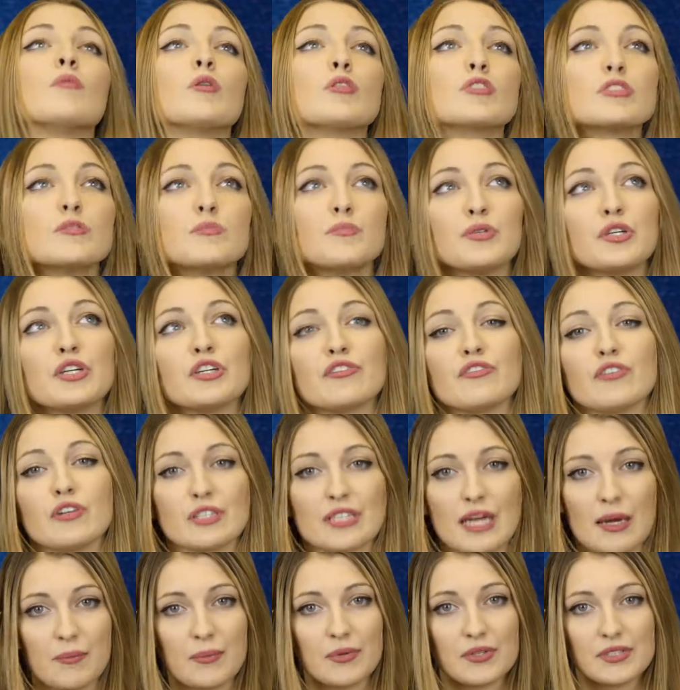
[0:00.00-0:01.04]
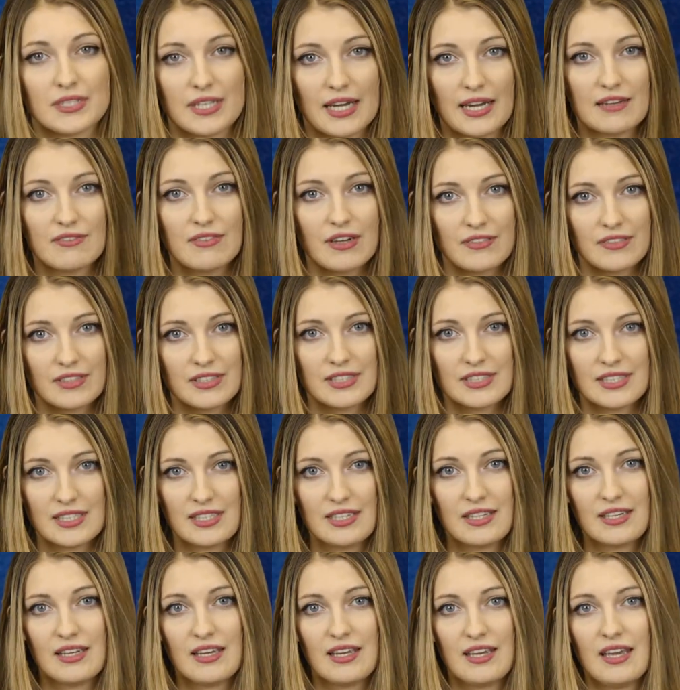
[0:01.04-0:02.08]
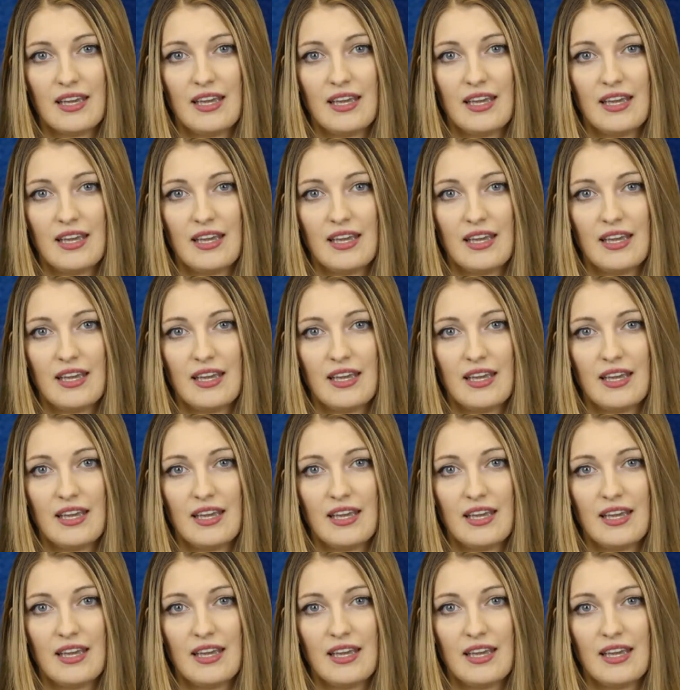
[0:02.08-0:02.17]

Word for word: most beautiful temples I have ever seen.